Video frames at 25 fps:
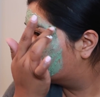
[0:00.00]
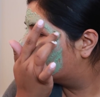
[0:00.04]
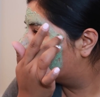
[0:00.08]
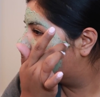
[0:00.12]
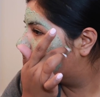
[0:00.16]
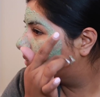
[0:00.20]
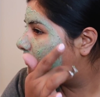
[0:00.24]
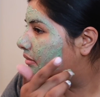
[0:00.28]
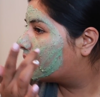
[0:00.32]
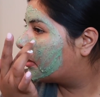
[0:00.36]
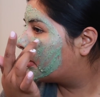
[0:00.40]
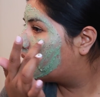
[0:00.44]

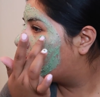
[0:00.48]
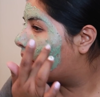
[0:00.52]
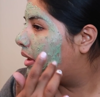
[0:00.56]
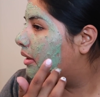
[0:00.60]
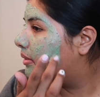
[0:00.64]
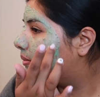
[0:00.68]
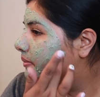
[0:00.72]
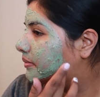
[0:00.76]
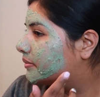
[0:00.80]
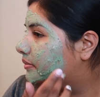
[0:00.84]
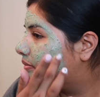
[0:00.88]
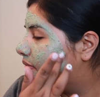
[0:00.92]
you want to get
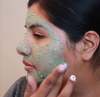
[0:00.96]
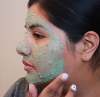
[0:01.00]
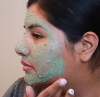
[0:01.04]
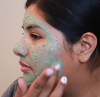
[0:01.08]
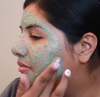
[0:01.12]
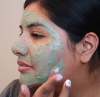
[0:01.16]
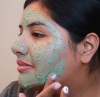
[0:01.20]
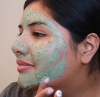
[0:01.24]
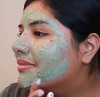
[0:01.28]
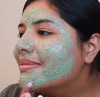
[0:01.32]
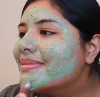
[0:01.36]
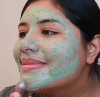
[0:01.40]
as
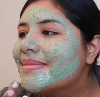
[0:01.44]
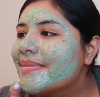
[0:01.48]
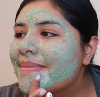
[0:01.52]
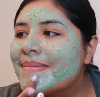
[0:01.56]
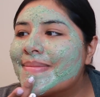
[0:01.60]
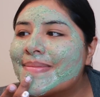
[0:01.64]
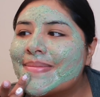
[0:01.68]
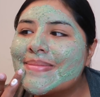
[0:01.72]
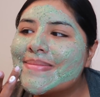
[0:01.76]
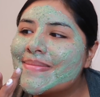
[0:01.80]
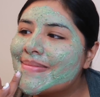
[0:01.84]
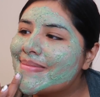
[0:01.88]
much
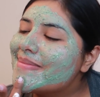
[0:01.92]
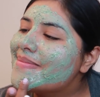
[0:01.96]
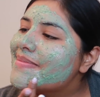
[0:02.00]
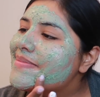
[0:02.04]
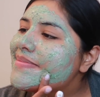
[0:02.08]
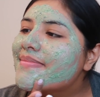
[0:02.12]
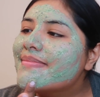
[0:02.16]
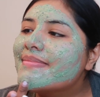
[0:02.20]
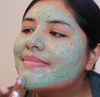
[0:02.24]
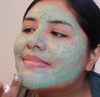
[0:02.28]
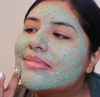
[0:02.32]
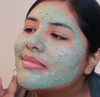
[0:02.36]
of your
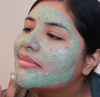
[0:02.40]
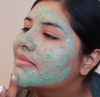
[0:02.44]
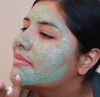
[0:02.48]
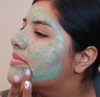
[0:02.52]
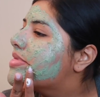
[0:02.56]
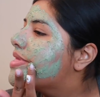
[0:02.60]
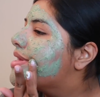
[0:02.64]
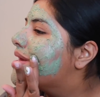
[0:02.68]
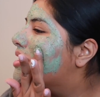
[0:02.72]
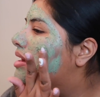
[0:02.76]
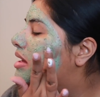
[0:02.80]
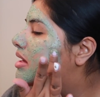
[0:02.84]
face as
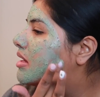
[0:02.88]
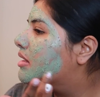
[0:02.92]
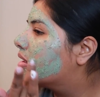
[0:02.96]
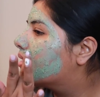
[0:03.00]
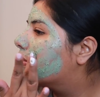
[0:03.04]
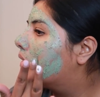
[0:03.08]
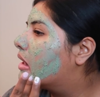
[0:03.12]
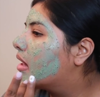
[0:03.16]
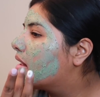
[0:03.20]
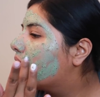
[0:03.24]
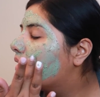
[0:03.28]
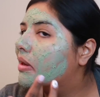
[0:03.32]
possible
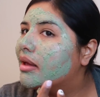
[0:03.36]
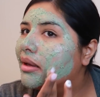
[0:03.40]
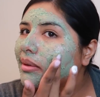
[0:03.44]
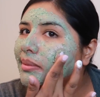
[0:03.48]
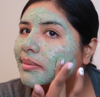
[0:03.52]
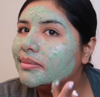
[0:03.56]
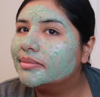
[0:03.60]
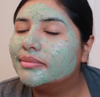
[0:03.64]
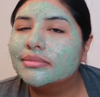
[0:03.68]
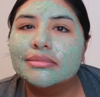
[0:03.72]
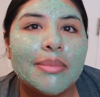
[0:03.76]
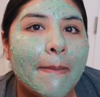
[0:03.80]
covered
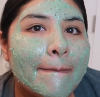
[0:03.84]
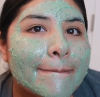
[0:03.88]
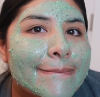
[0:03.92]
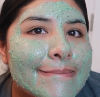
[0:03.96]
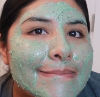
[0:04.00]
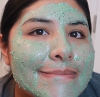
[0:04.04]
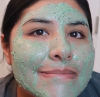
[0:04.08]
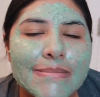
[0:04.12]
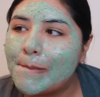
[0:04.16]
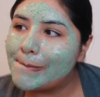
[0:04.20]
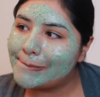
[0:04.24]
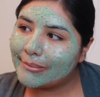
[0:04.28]
with the
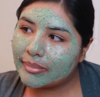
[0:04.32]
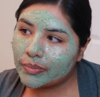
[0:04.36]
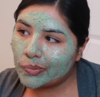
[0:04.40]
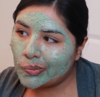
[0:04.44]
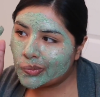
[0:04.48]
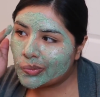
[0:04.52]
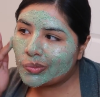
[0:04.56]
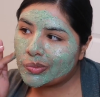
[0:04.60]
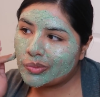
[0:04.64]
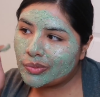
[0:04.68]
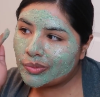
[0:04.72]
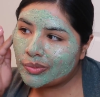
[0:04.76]
mask.